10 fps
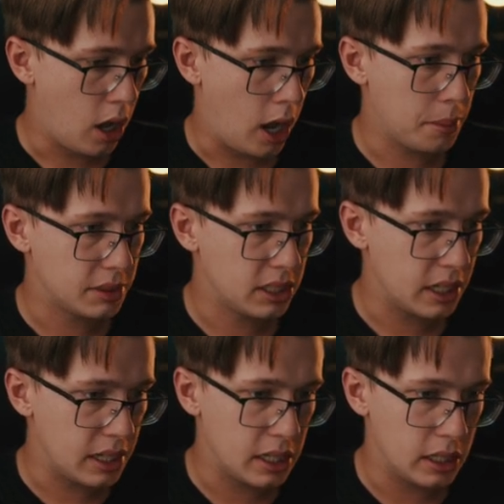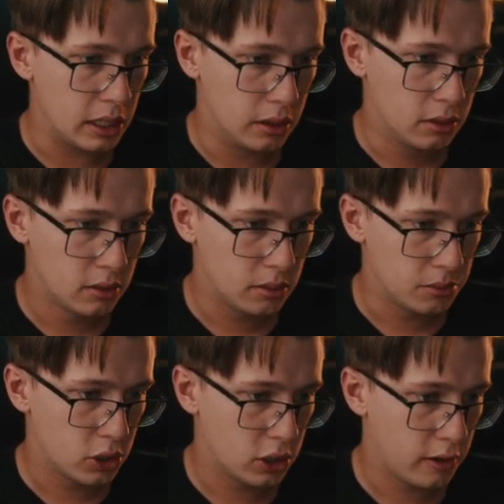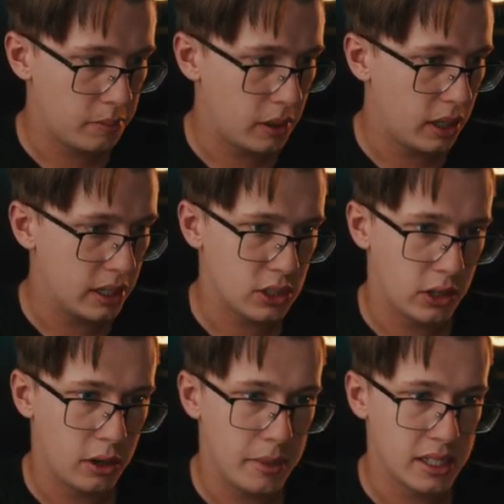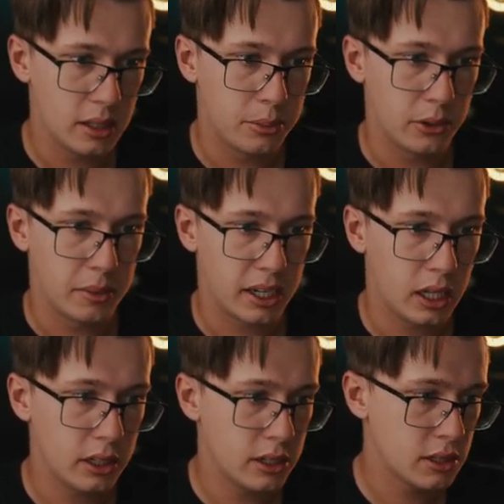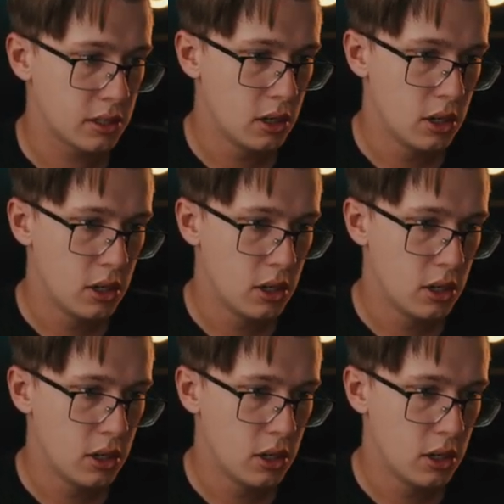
Option E. Turn off my L U T so I don't mess up with my colors.